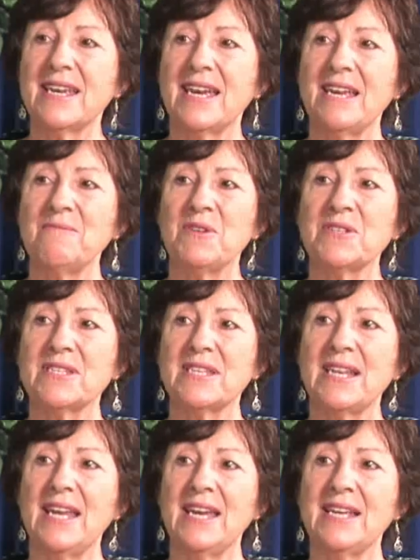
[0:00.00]
came onto
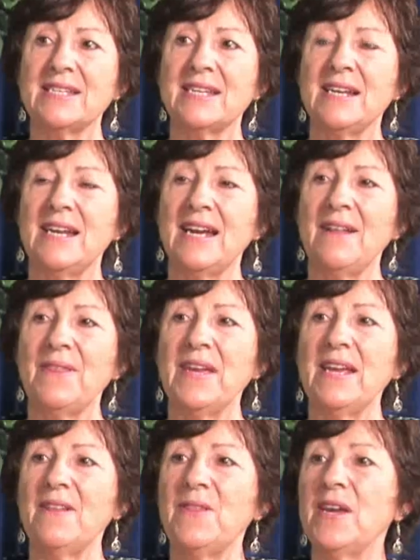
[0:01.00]
the land, and
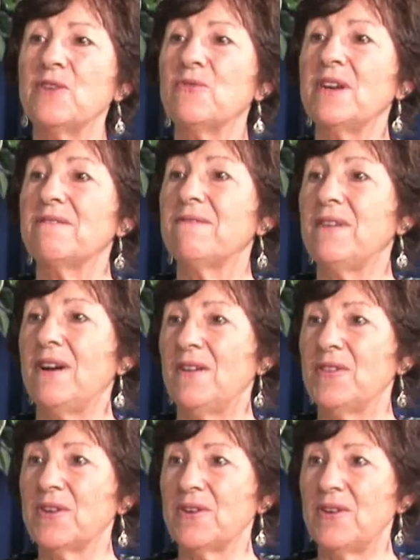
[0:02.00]
they had their great
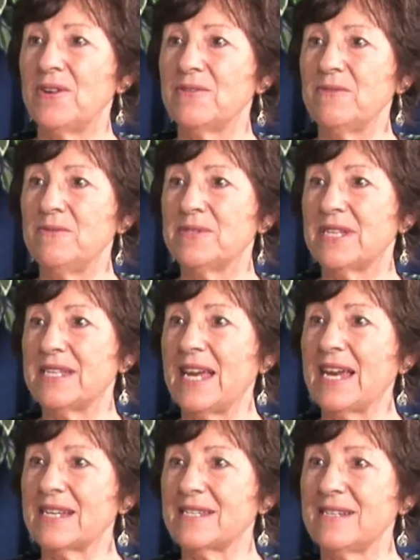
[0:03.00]
father god, who was the
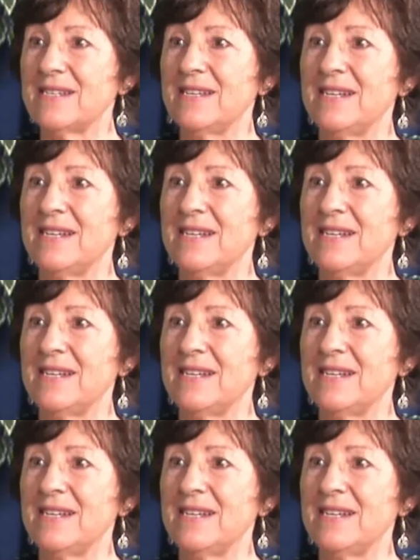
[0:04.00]
Dagda,